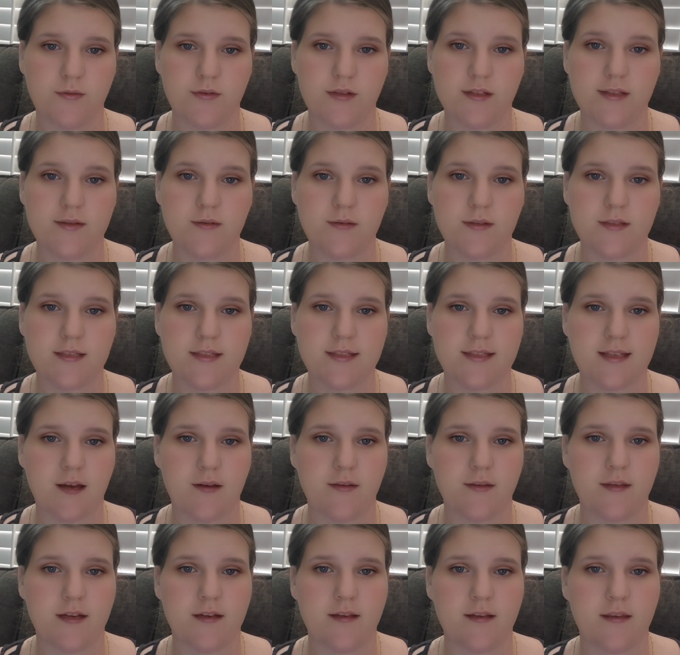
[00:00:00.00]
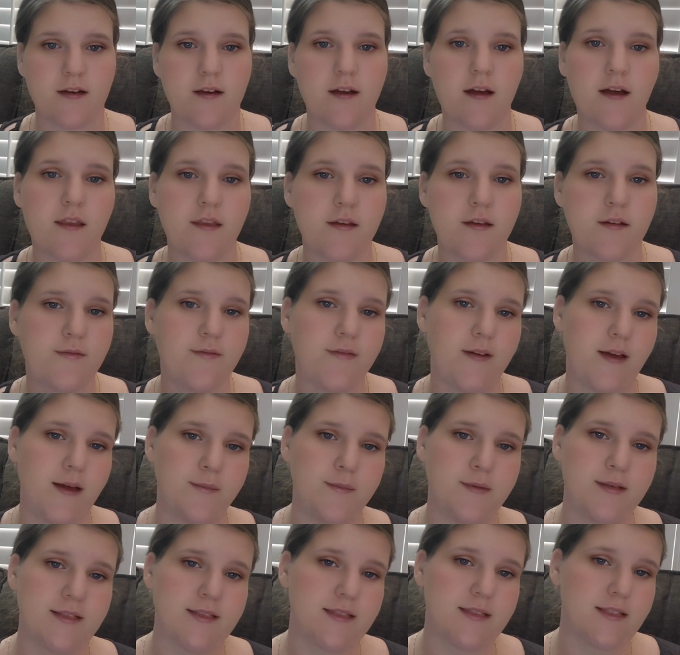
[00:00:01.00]
resources out there. There are other
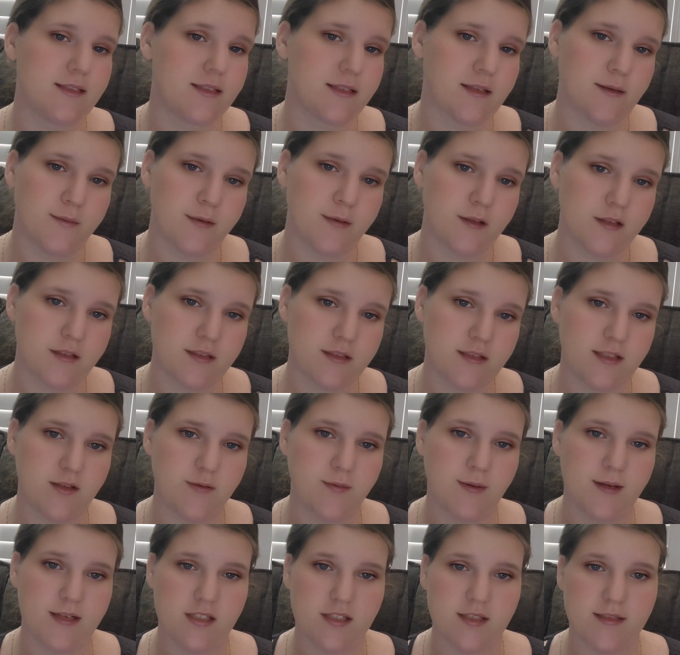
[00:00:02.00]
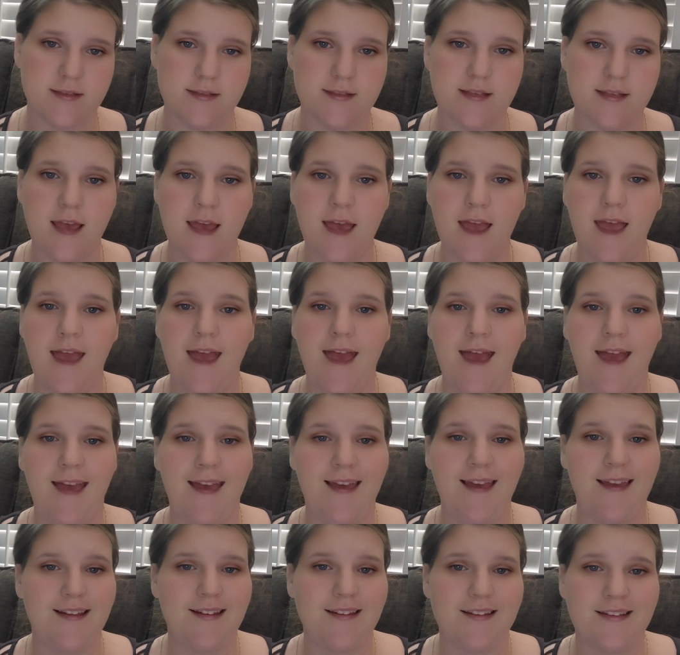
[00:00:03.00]
families in similar situations,
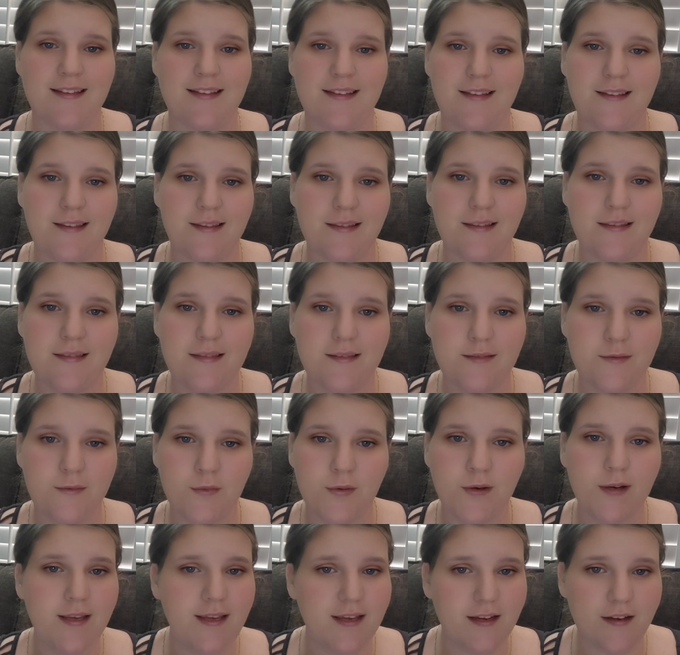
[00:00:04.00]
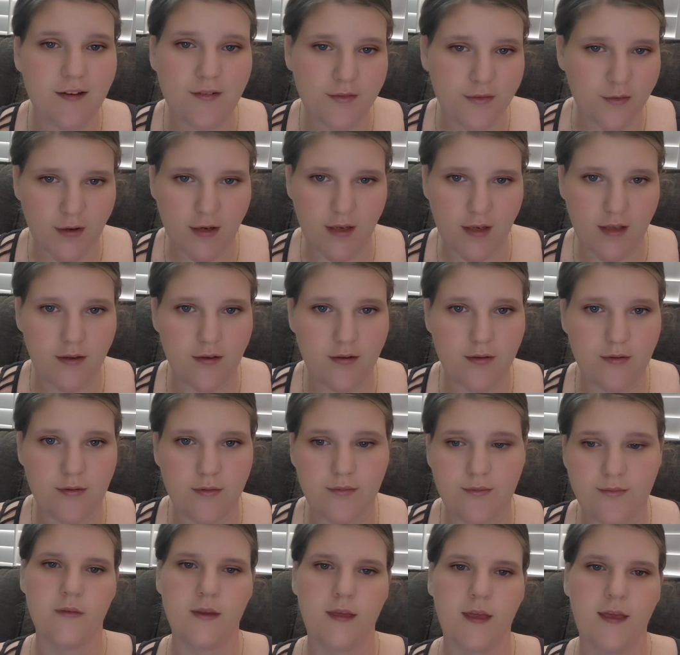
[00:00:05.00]
and we're here for you.
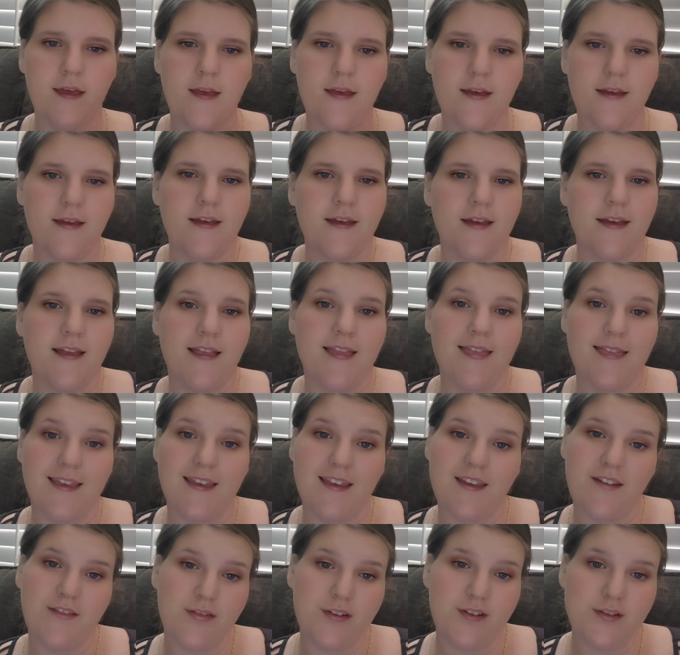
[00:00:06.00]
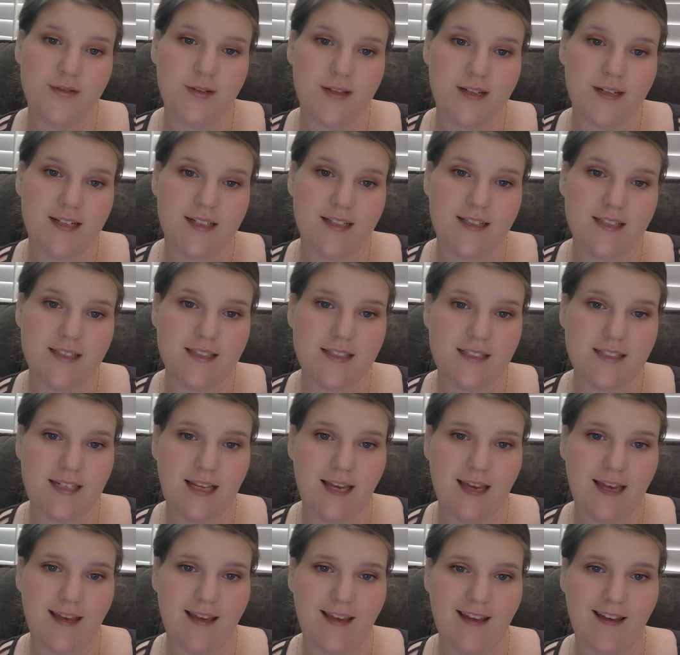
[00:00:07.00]
Thank you for joining us
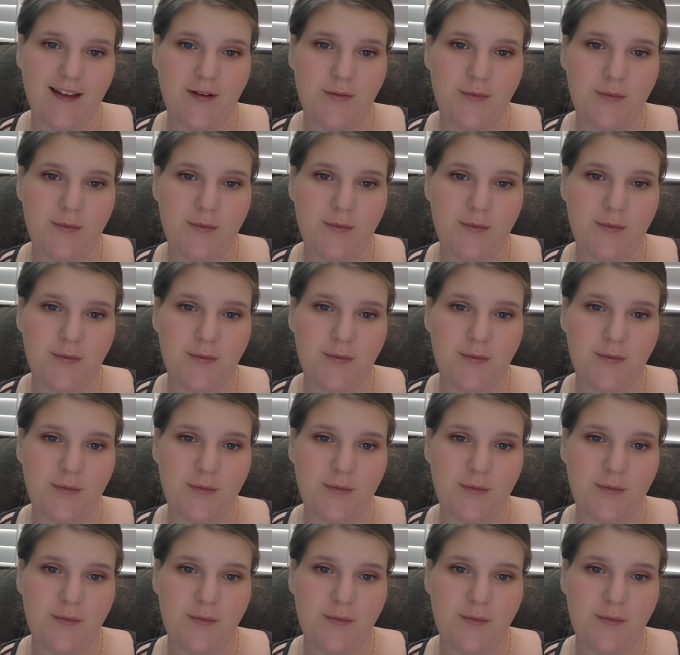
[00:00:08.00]
today.